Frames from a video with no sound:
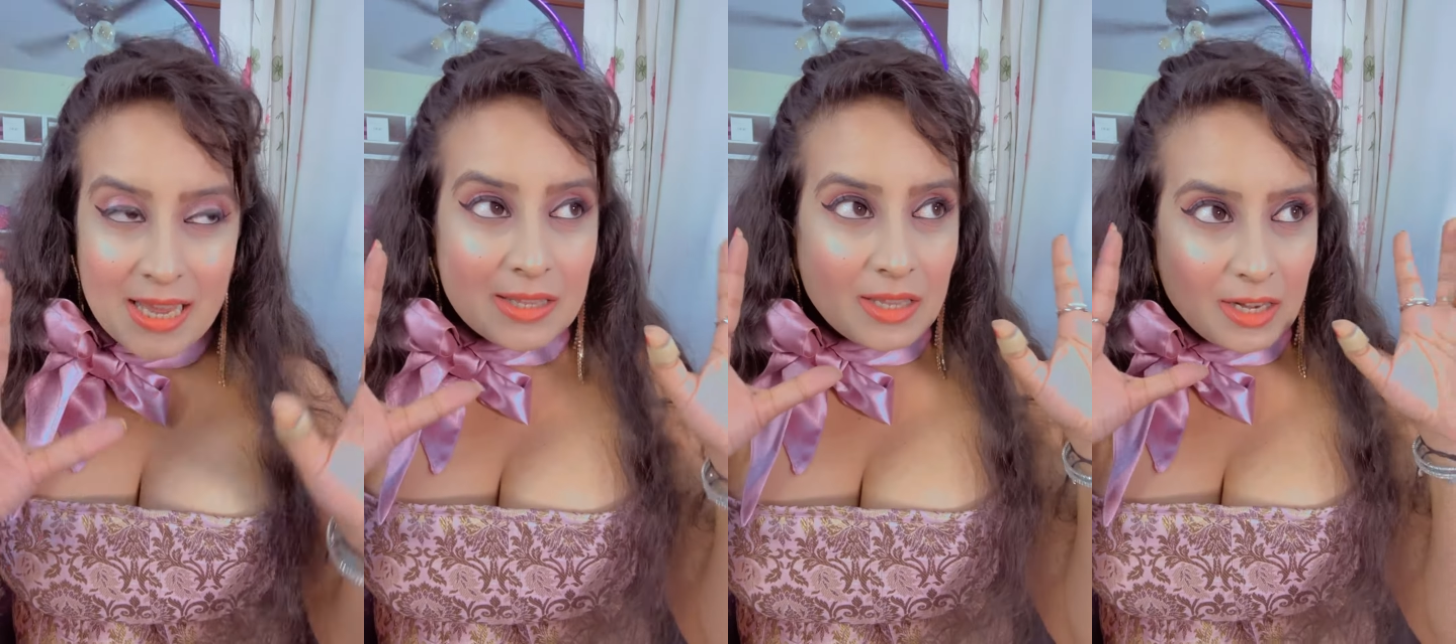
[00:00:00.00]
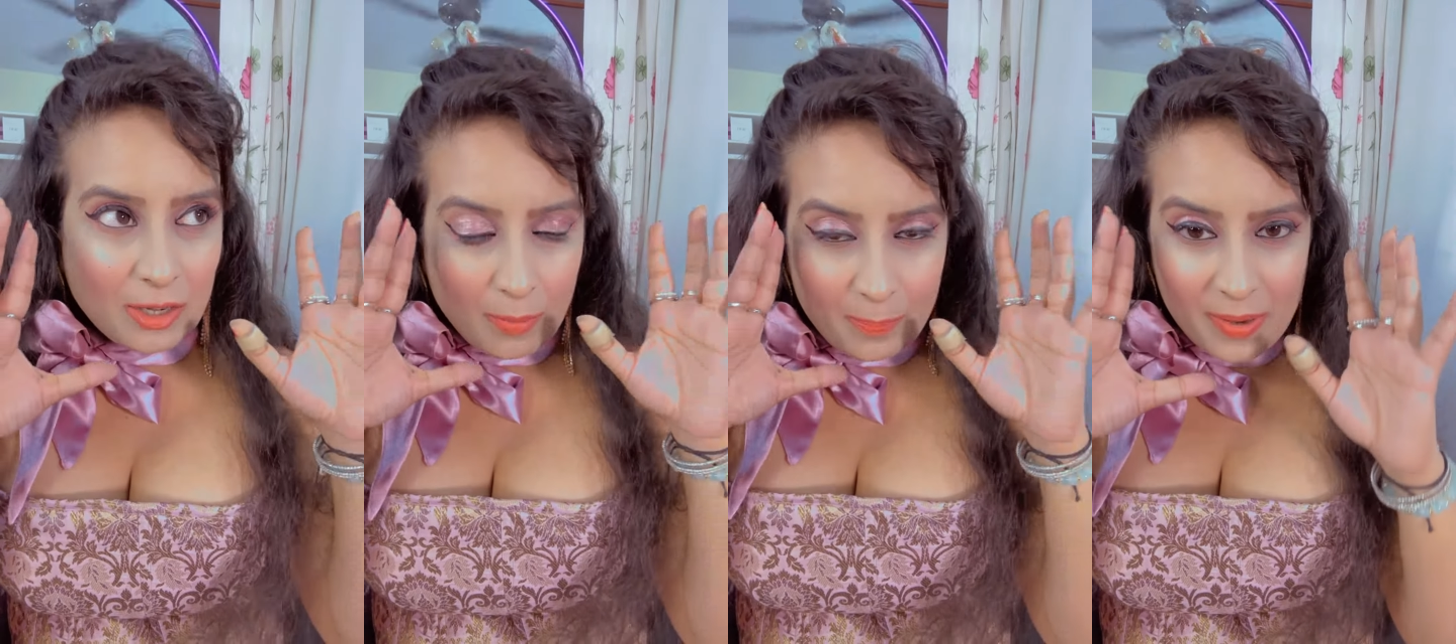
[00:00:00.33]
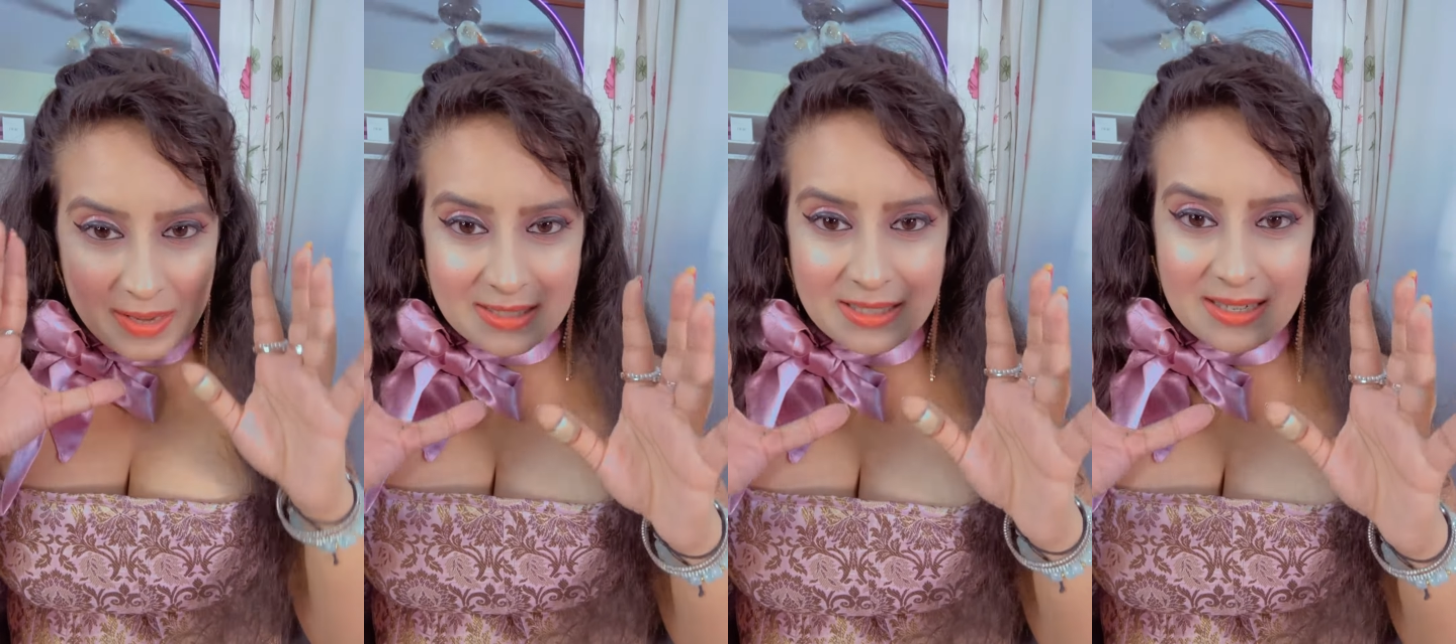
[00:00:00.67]
that your
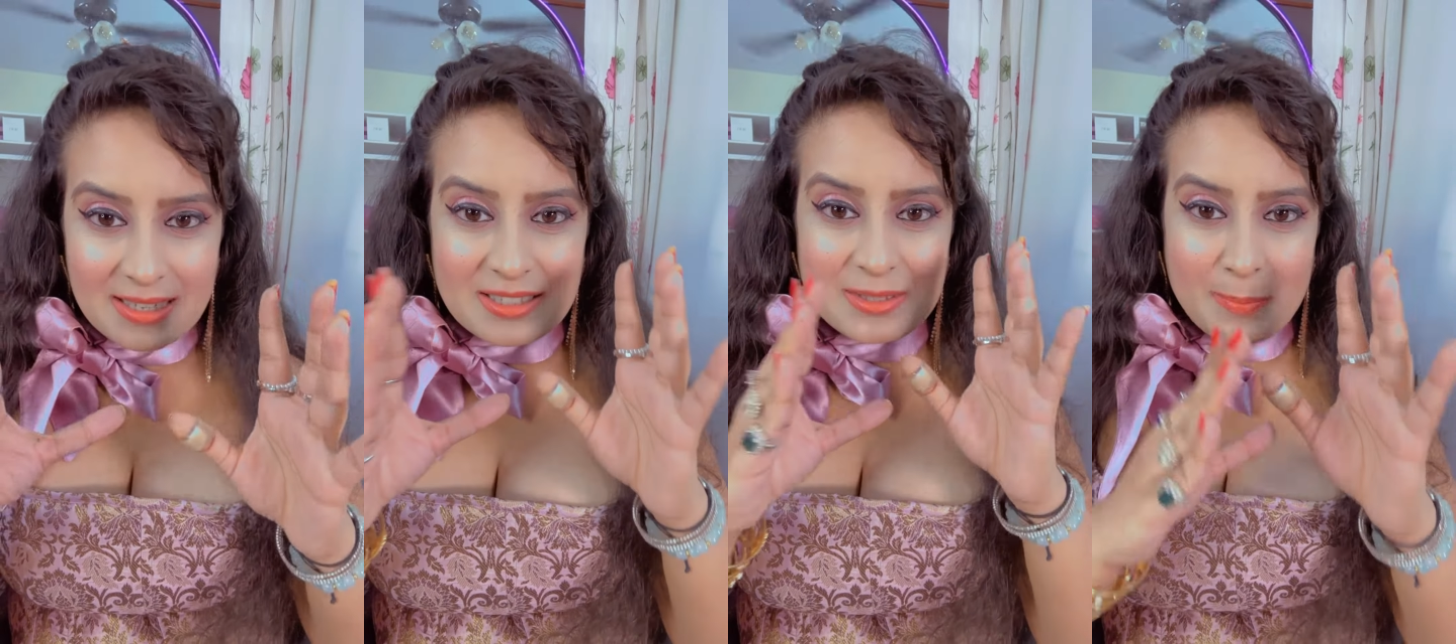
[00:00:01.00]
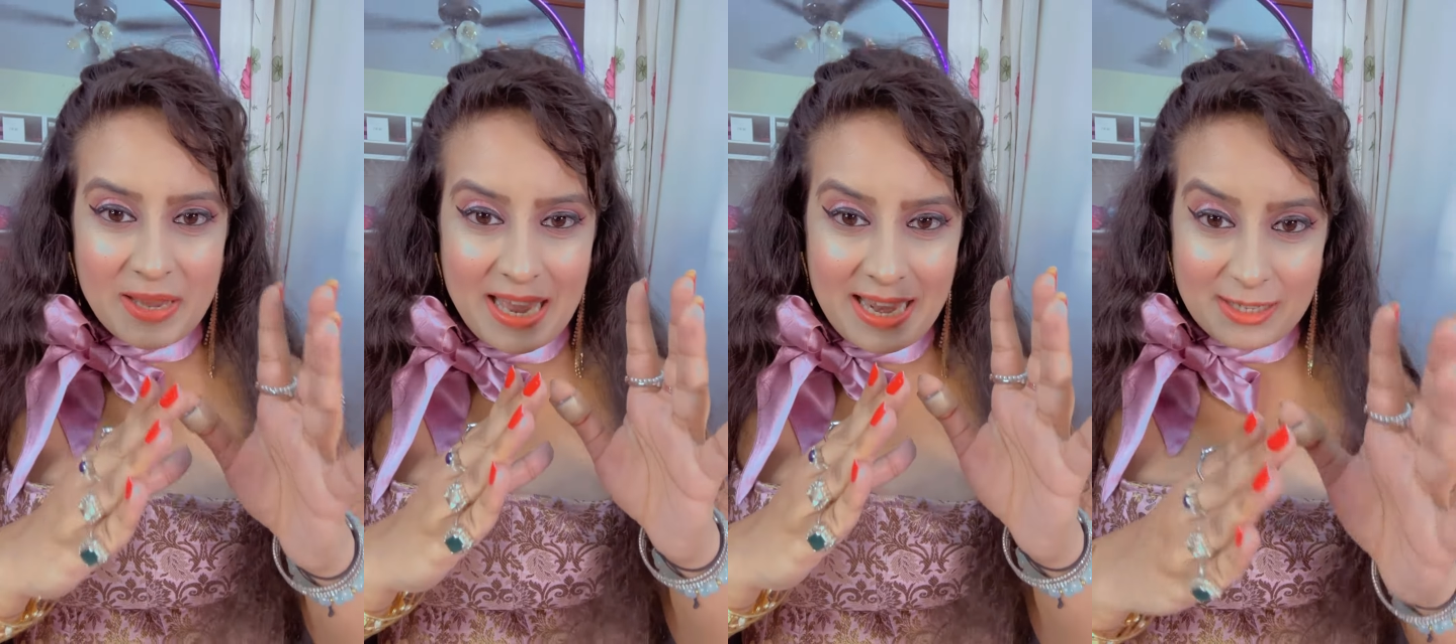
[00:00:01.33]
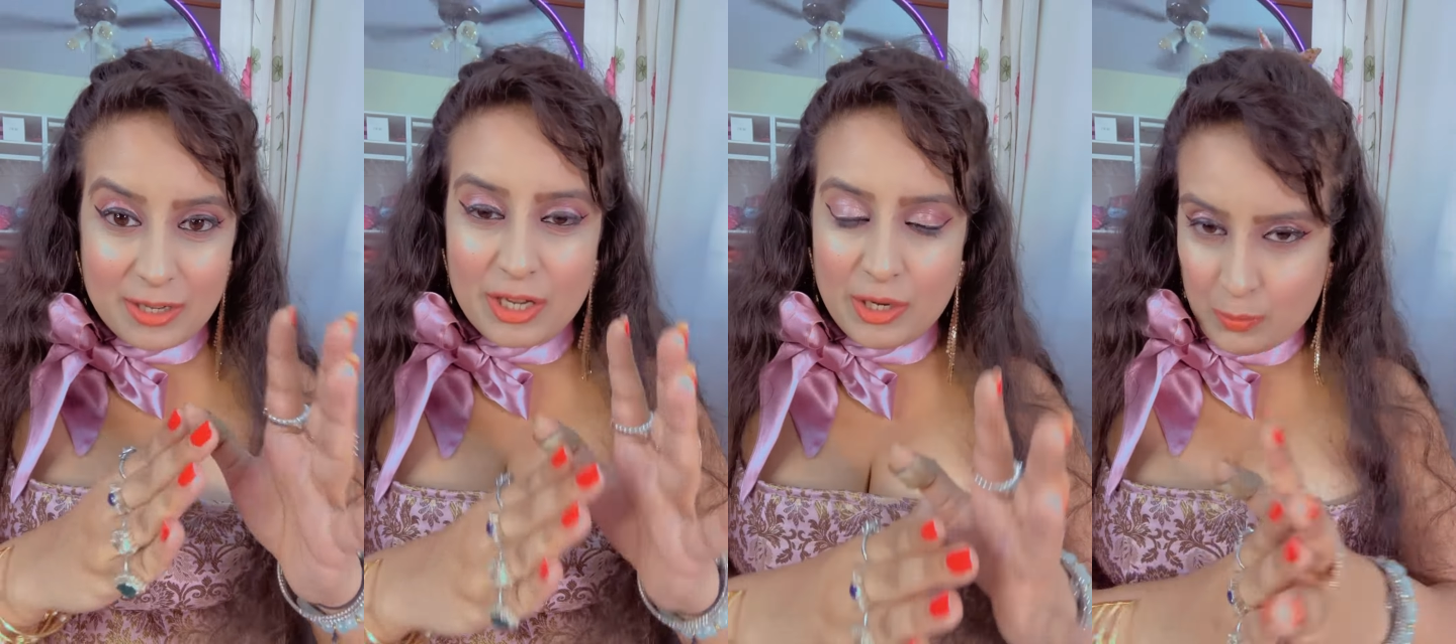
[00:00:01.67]
person is speaking
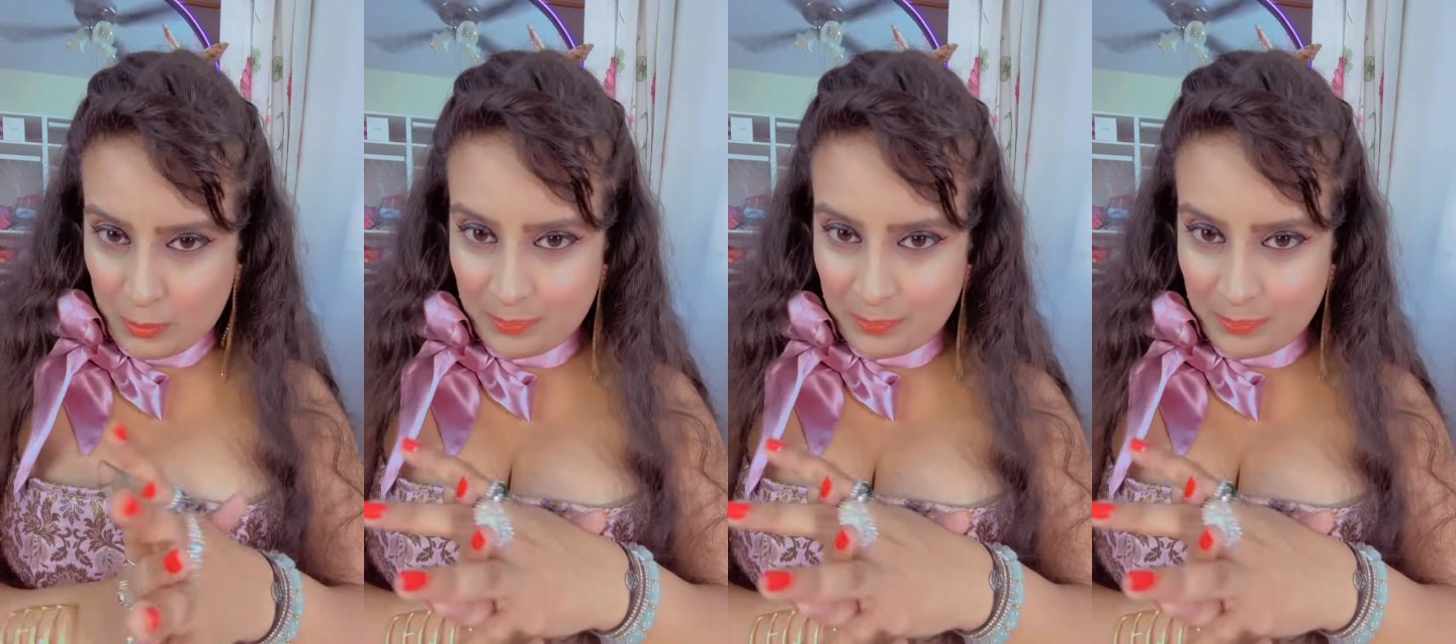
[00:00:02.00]
to you.